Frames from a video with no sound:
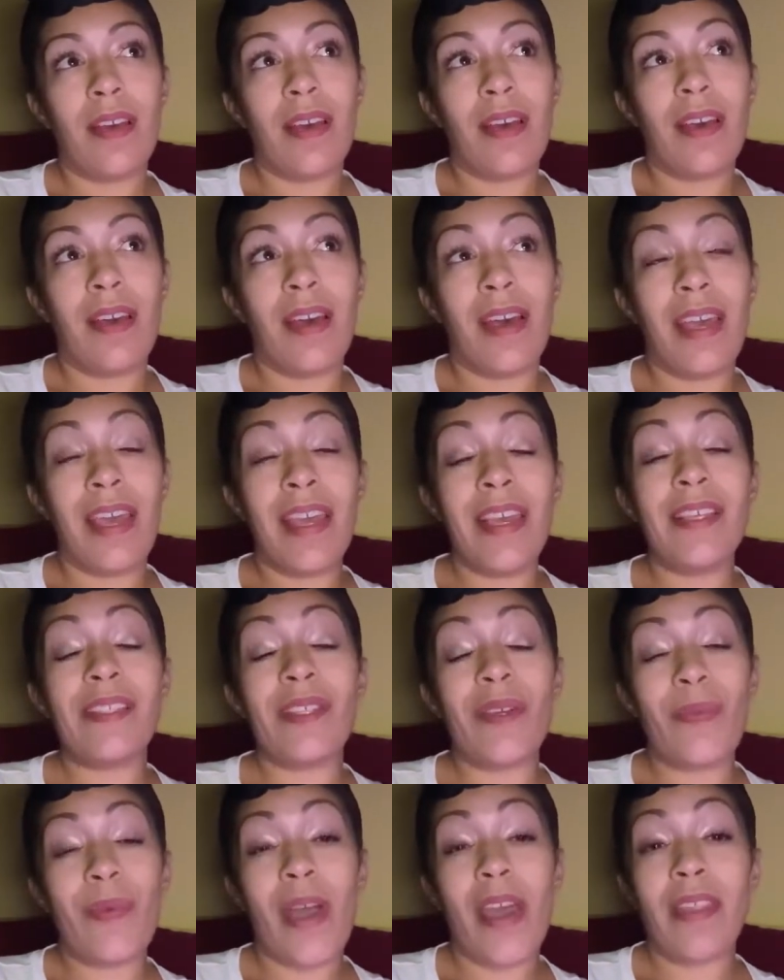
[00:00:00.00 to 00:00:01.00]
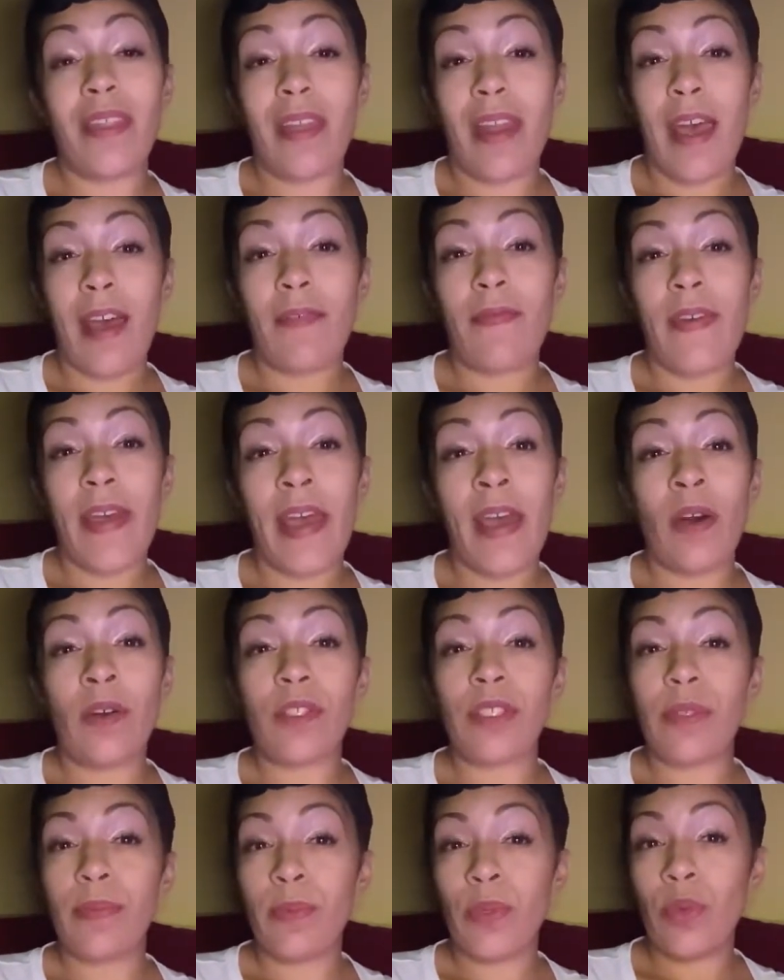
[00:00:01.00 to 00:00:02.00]
an easy way that I found
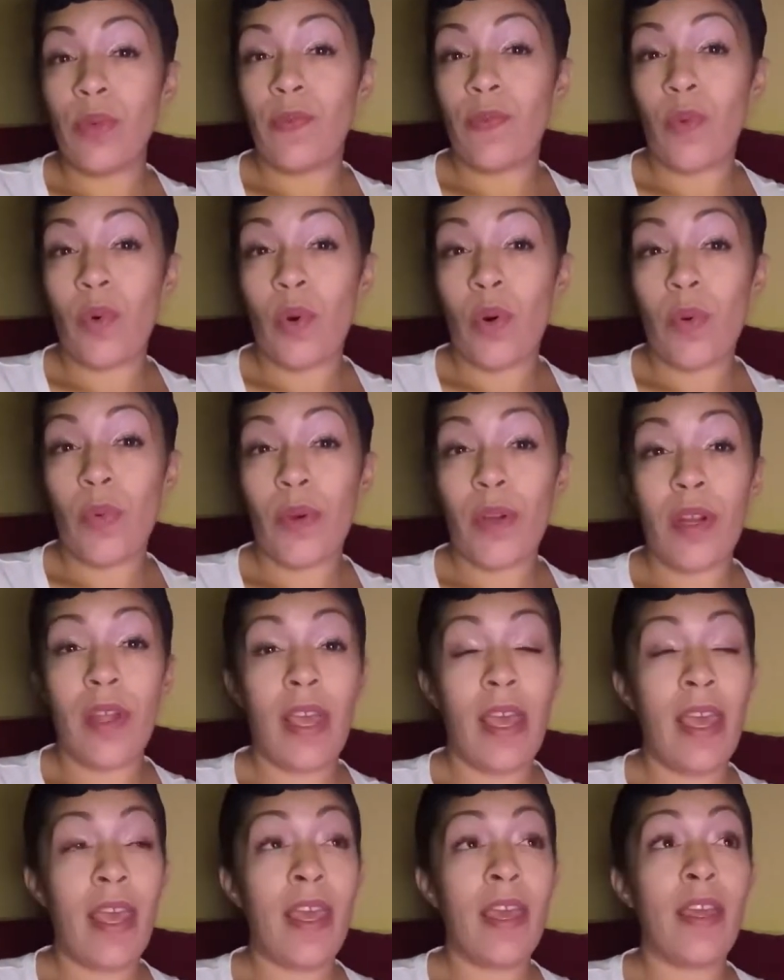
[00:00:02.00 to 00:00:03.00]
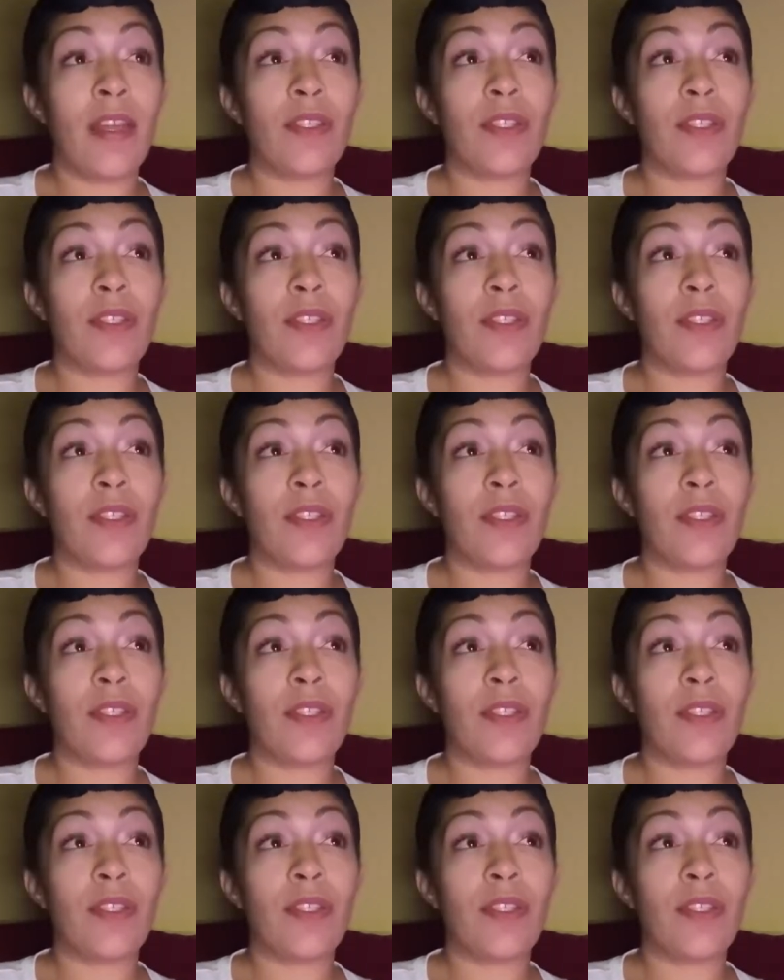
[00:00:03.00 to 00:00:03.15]
to move forward and